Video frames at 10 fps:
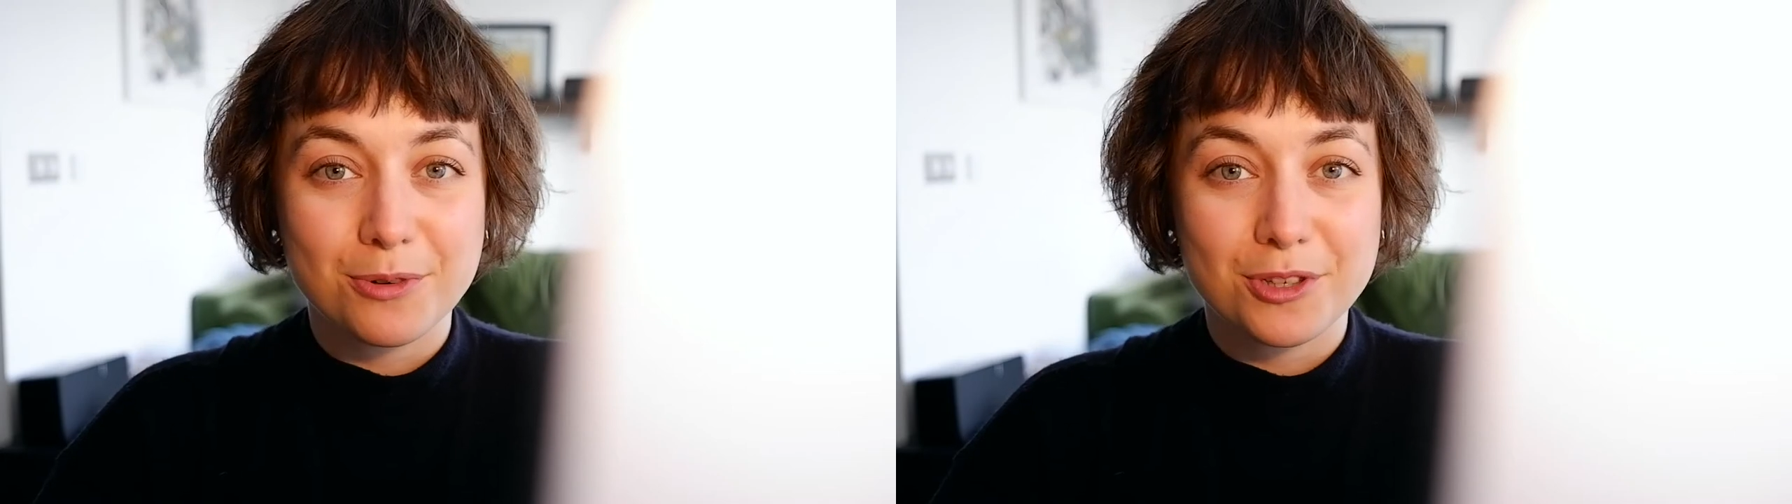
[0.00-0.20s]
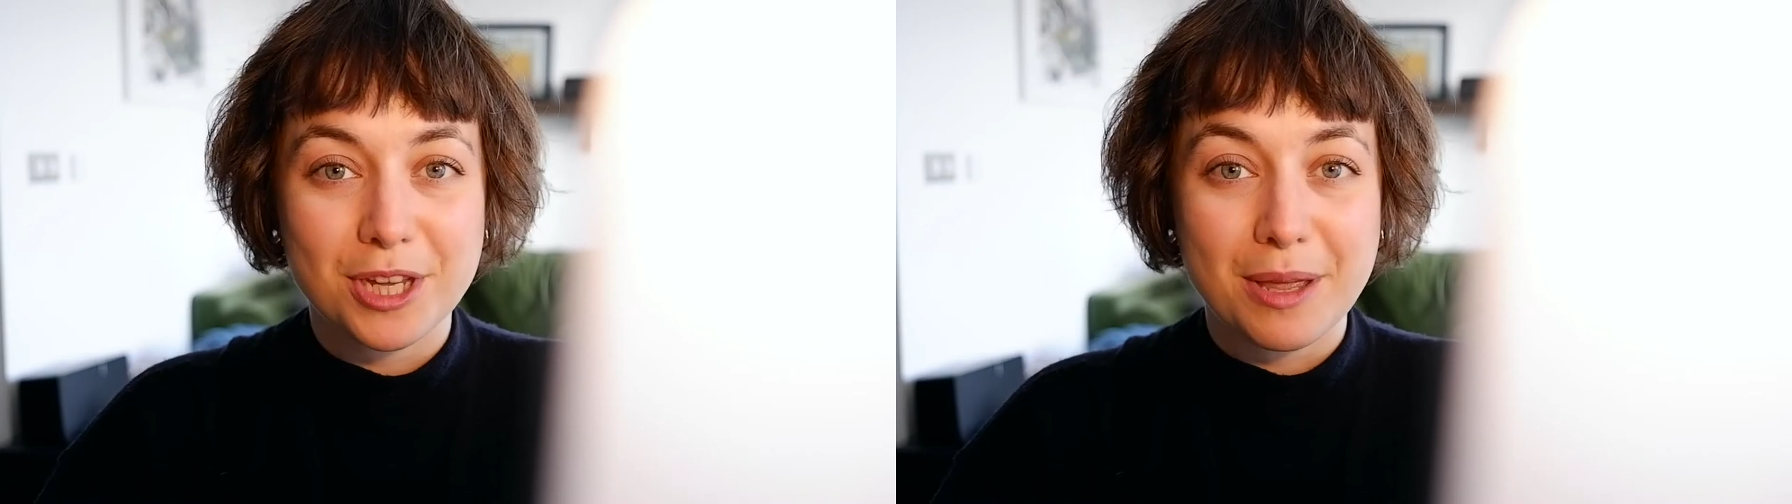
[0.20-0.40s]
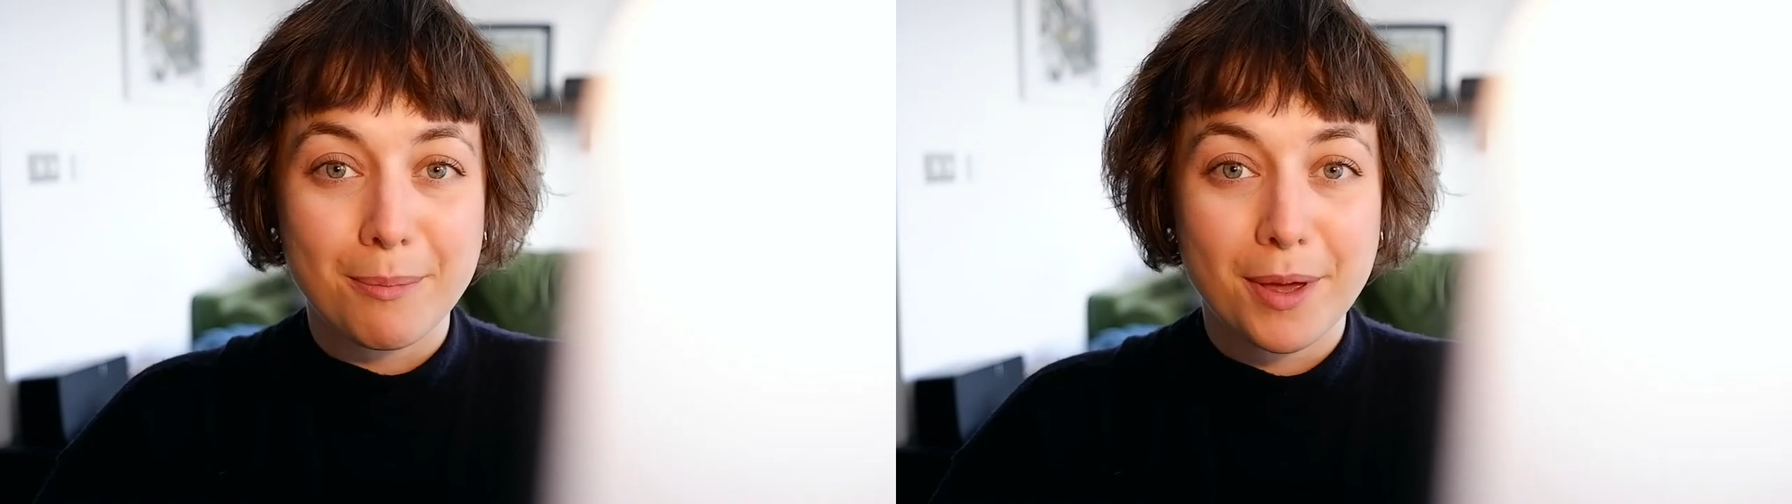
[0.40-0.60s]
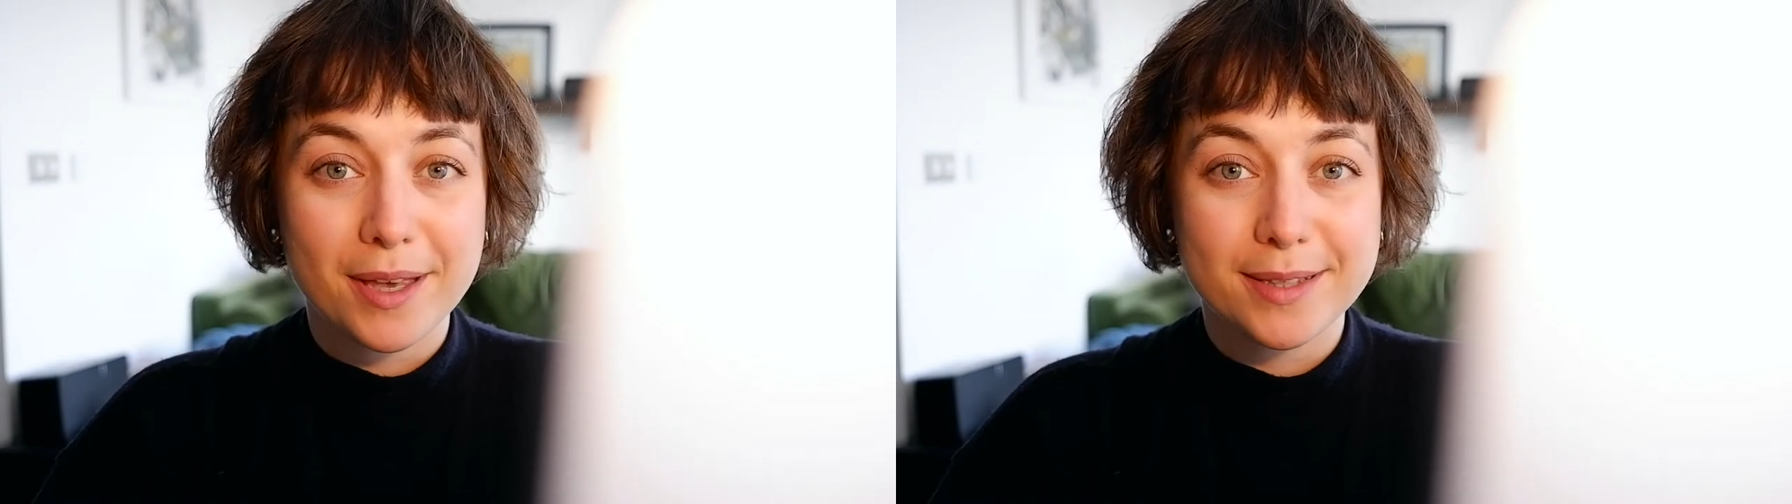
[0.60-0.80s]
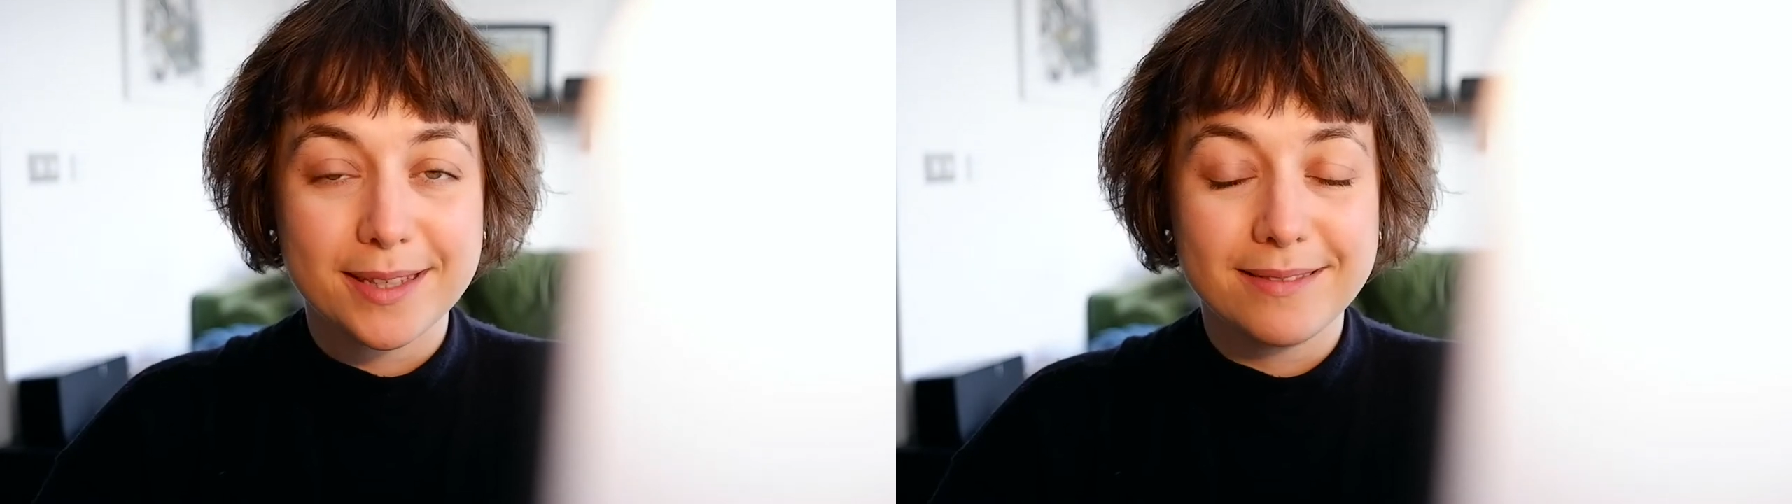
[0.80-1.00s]
watch it in
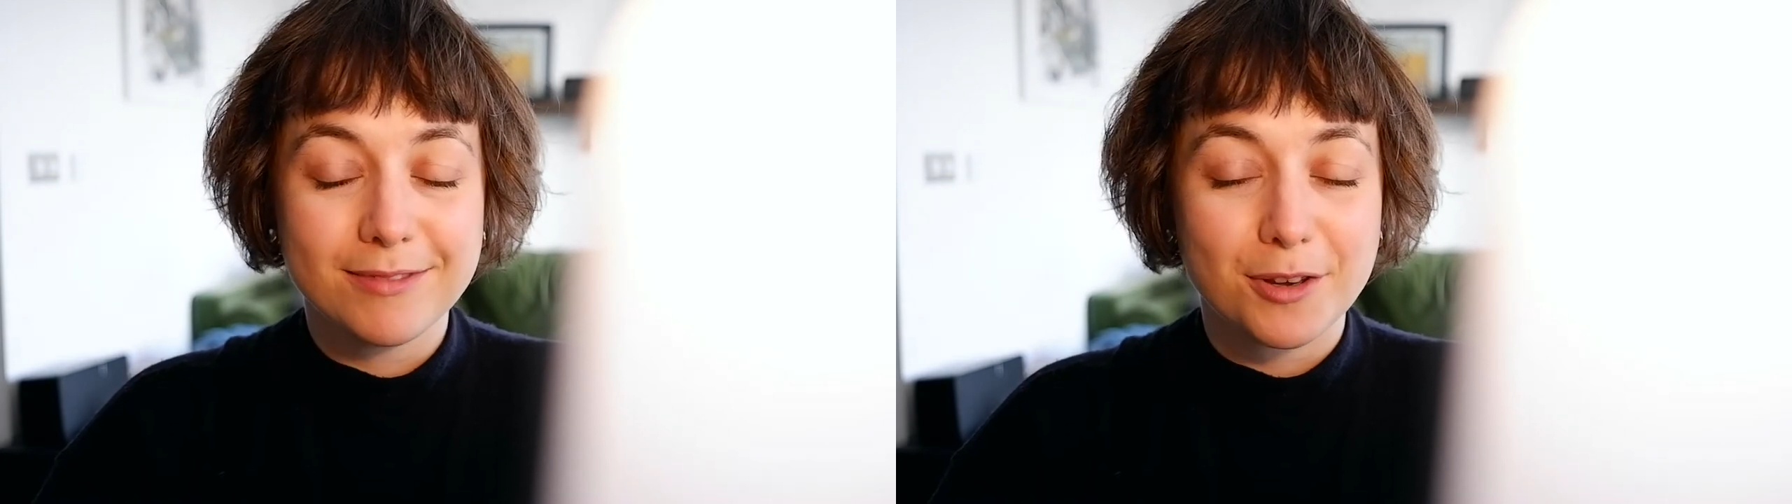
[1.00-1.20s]
person,